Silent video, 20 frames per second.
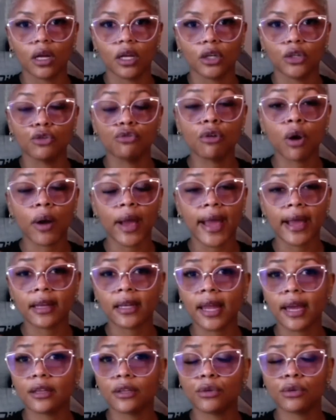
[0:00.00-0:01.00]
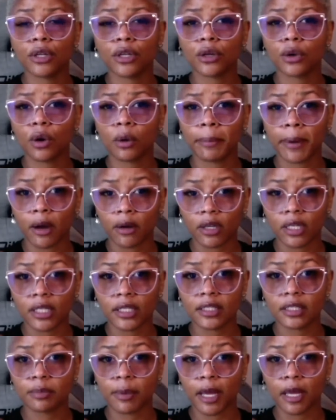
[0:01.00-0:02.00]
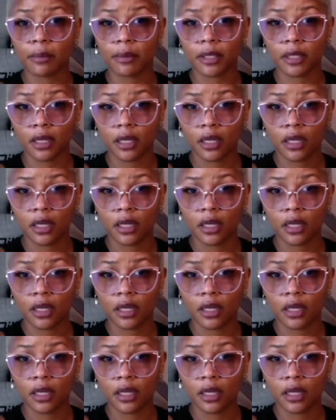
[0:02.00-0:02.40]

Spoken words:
You gonna act like you didn't know about Glenn's baby?